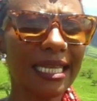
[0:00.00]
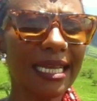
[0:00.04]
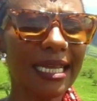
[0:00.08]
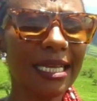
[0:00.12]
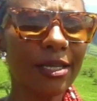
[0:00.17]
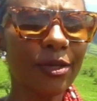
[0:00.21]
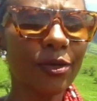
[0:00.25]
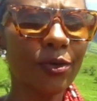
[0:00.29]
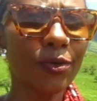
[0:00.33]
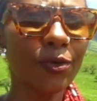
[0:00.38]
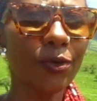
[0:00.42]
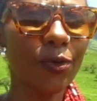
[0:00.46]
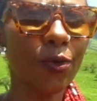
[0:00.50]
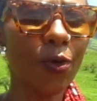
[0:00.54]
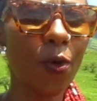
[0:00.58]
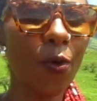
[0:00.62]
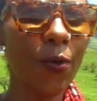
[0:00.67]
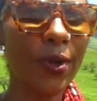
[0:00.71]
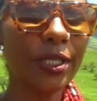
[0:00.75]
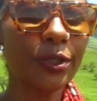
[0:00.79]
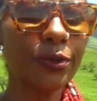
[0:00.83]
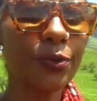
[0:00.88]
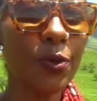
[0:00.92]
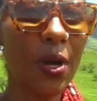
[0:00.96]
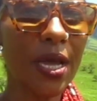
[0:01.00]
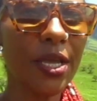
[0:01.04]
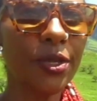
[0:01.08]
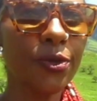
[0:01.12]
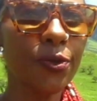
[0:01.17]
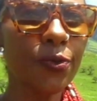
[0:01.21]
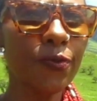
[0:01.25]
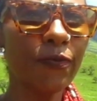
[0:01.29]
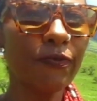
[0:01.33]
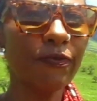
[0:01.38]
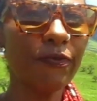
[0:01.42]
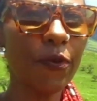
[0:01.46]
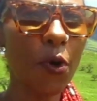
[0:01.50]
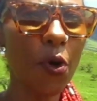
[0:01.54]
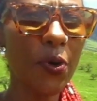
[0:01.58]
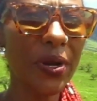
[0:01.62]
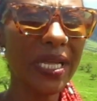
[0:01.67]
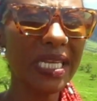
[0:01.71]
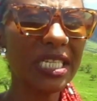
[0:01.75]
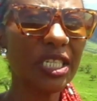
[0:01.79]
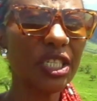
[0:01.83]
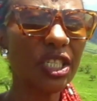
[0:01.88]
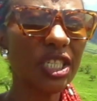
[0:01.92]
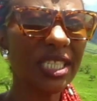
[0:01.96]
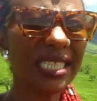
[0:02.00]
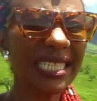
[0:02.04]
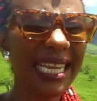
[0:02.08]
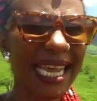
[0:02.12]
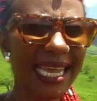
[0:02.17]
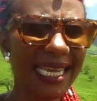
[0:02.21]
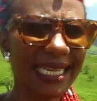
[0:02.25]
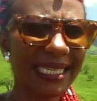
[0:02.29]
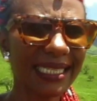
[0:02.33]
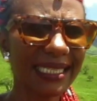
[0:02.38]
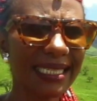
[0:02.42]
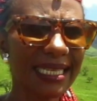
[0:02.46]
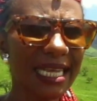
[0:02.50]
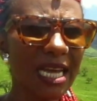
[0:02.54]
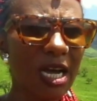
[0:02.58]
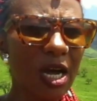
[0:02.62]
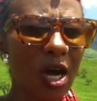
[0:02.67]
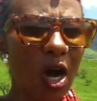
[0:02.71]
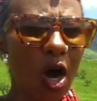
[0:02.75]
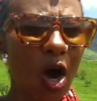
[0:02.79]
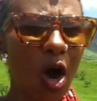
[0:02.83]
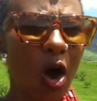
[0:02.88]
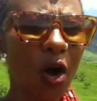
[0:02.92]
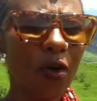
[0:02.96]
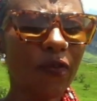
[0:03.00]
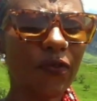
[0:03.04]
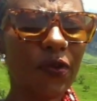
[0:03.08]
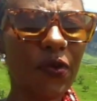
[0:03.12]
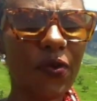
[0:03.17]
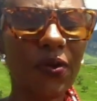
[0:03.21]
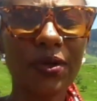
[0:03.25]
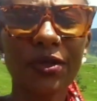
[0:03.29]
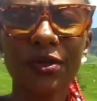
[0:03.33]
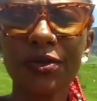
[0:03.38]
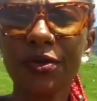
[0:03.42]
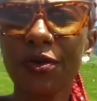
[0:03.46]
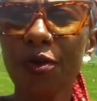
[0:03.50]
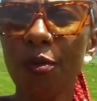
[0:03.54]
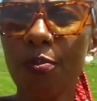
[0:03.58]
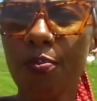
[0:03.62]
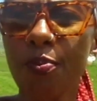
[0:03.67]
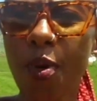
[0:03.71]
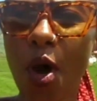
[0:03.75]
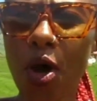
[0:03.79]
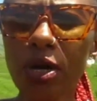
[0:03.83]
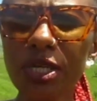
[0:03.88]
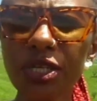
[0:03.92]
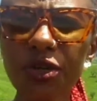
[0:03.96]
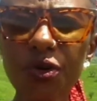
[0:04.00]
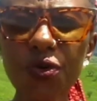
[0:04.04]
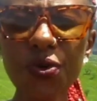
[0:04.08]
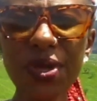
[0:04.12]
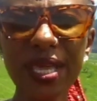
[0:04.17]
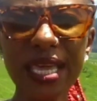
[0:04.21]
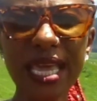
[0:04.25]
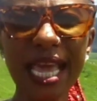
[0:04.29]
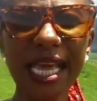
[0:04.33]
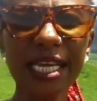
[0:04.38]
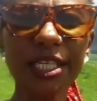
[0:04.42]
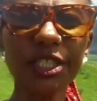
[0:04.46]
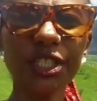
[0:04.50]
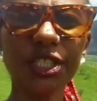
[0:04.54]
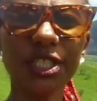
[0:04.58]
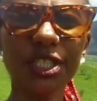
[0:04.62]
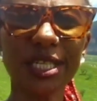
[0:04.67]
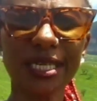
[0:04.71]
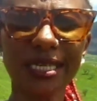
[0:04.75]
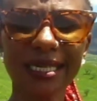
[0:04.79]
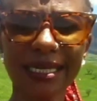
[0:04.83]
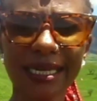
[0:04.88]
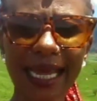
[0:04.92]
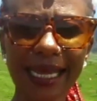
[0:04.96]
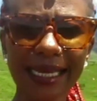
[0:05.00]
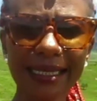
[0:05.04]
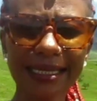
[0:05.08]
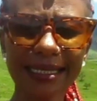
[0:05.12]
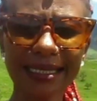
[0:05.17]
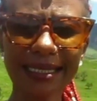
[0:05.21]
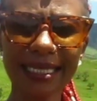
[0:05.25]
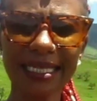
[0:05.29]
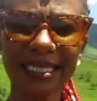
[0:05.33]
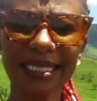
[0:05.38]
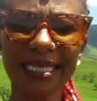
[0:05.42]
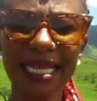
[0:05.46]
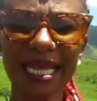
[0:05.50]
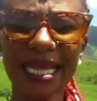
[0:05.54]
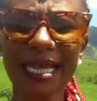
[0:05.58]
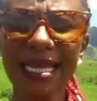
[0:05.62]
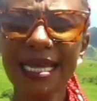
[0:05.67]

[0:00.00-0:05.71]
you go into a euphoric state of, bond creation. It's